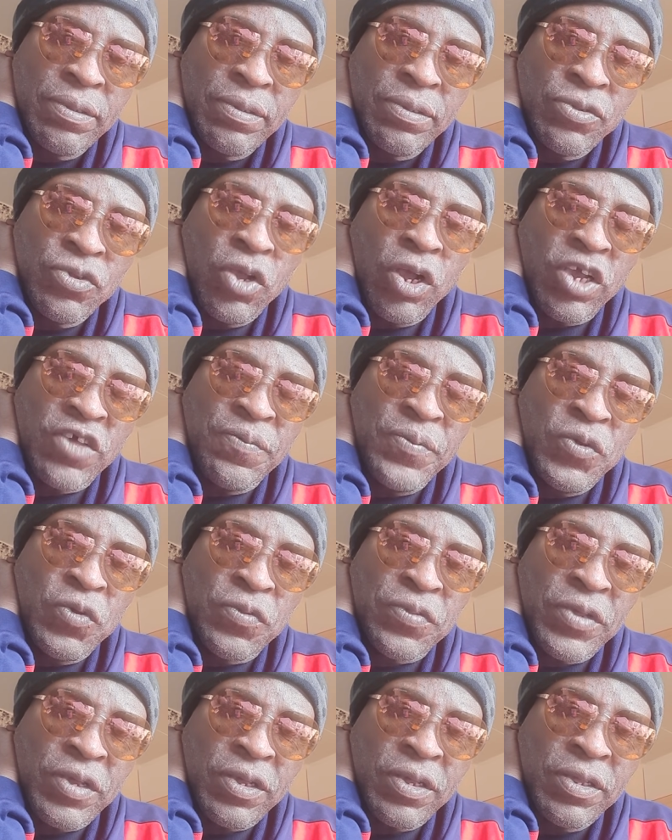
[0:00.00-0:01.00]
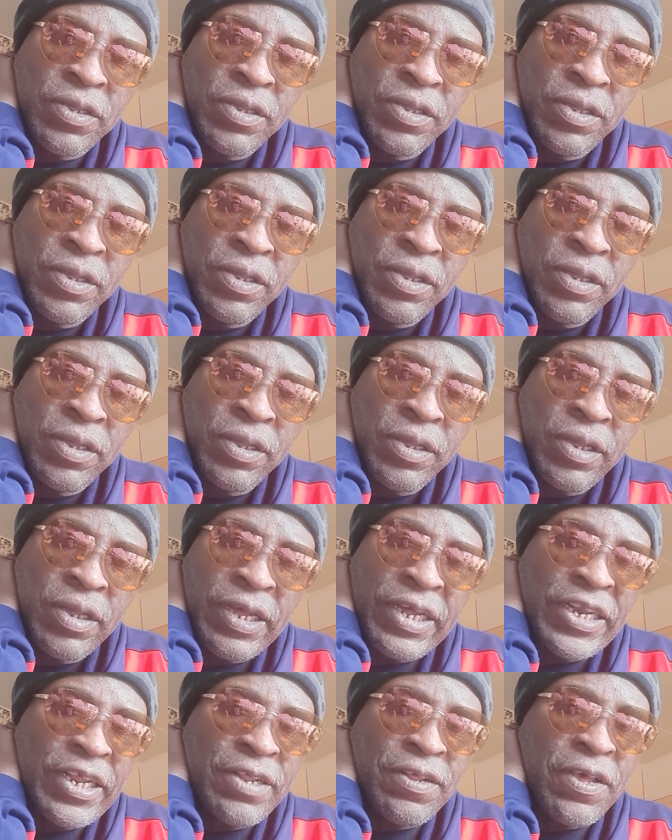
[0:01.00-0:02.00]
Youngest Music.
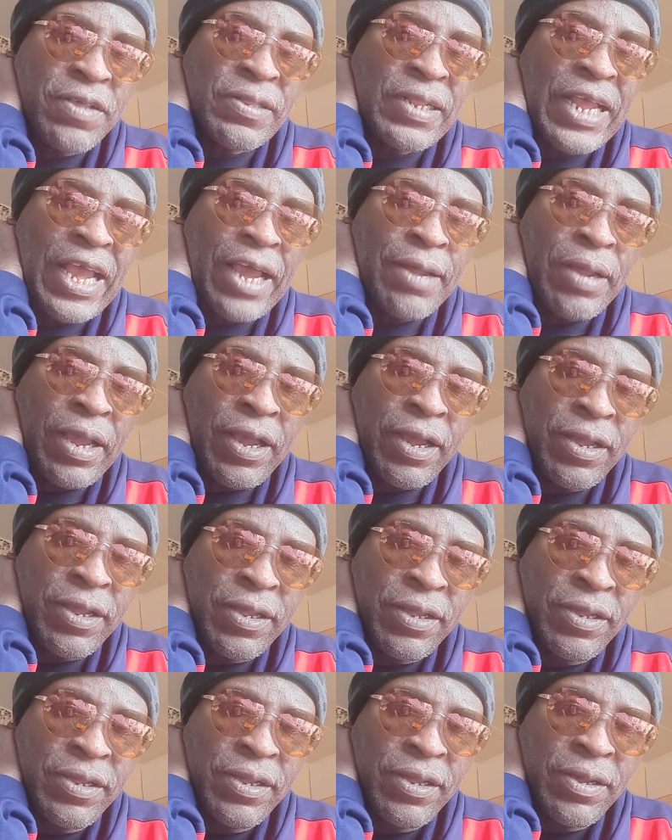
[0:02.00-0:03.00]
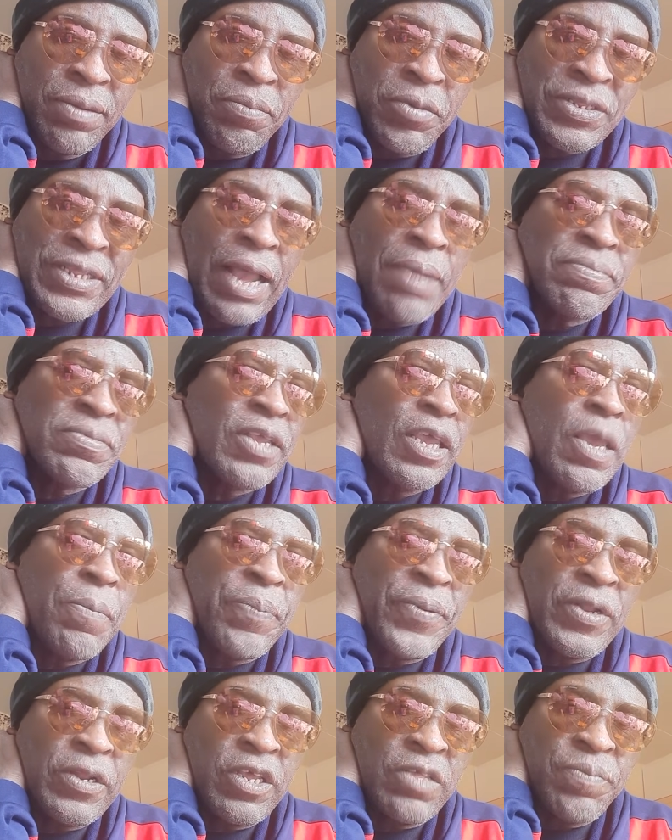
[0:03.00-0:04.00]
And they just like that. But I'm
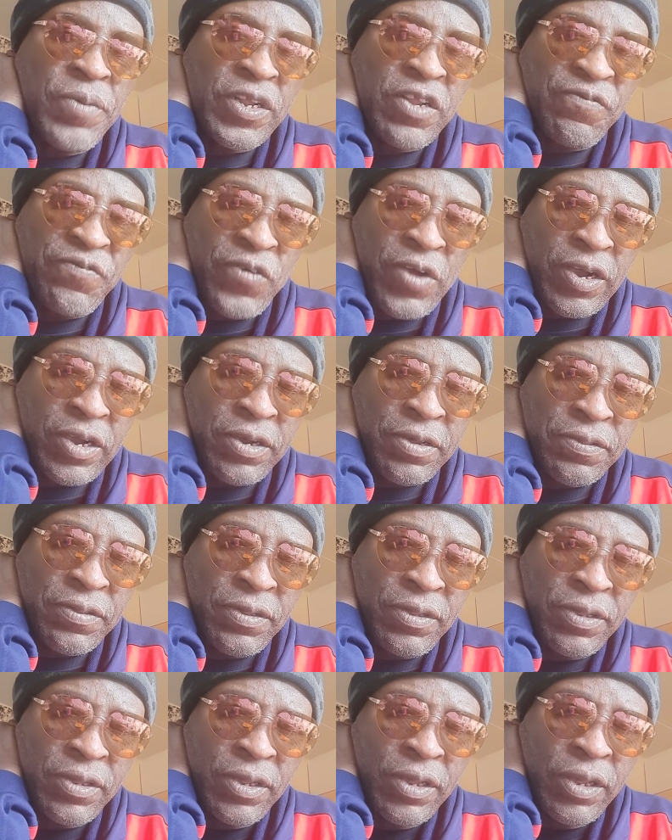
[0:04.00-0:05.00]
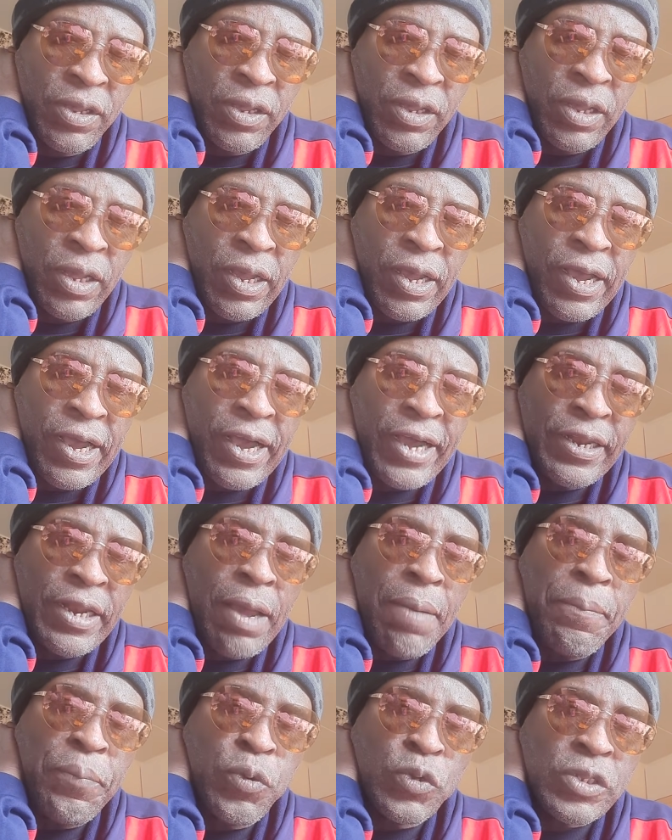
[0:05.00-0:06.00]
taping these motherfuckers. And
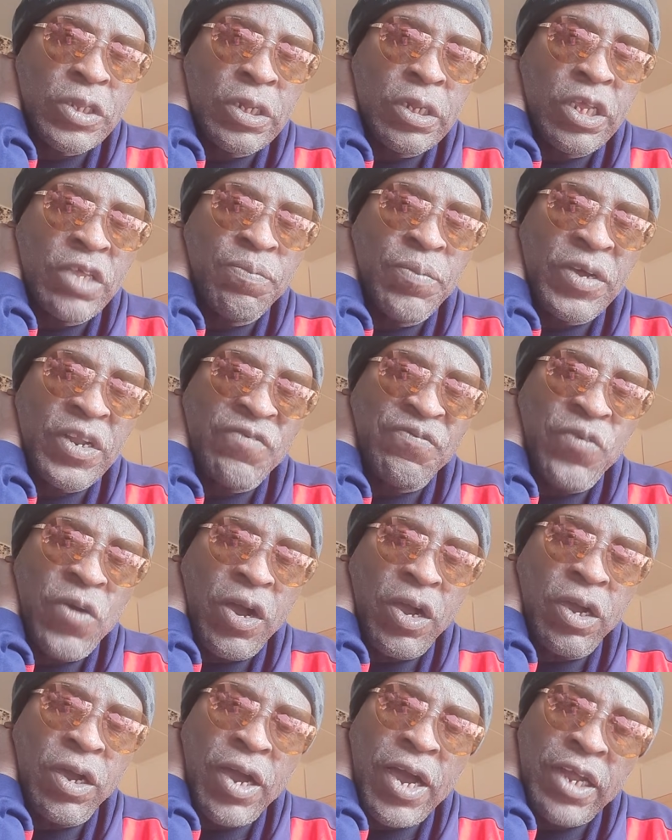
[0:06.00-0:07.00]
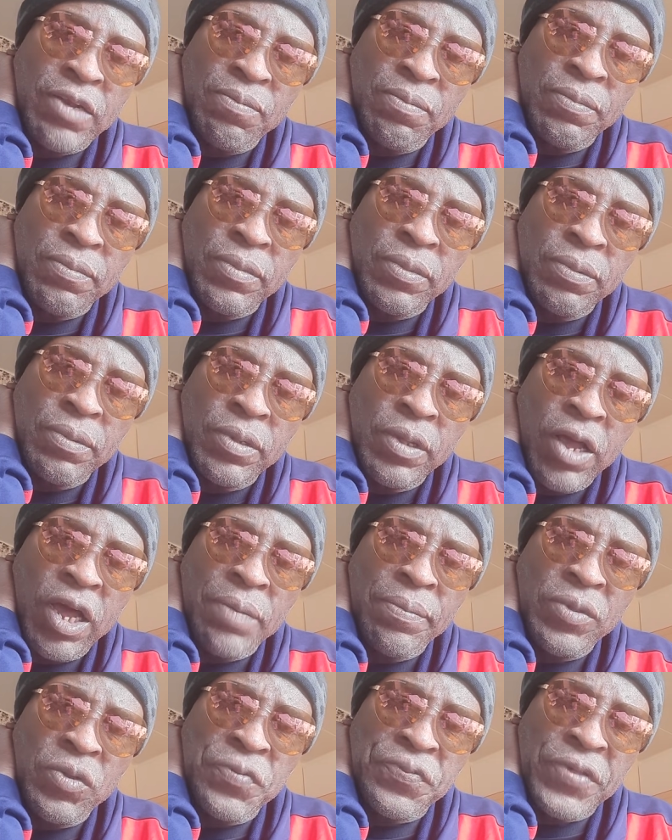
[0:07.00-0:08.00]
I'm putting these motherfuckers on
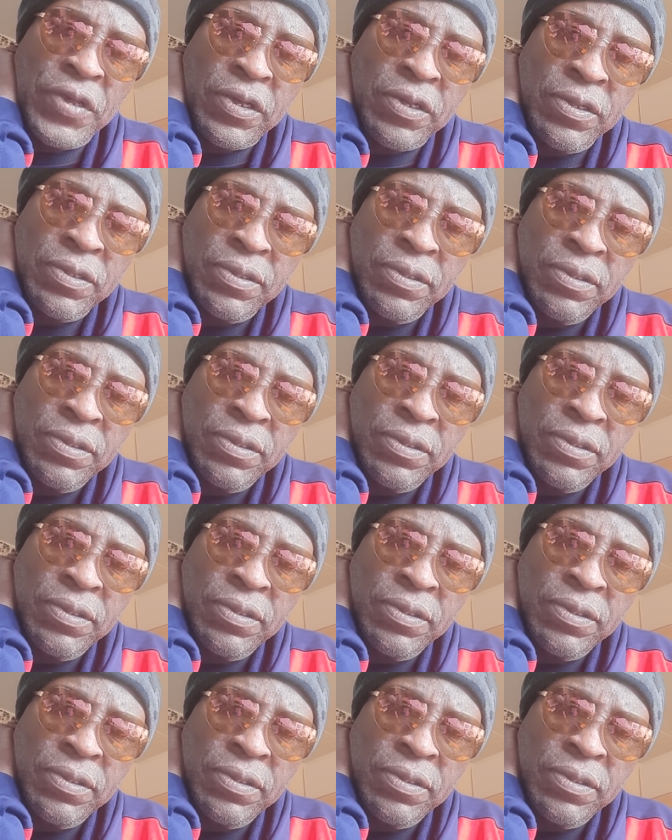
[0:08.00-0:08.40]
music.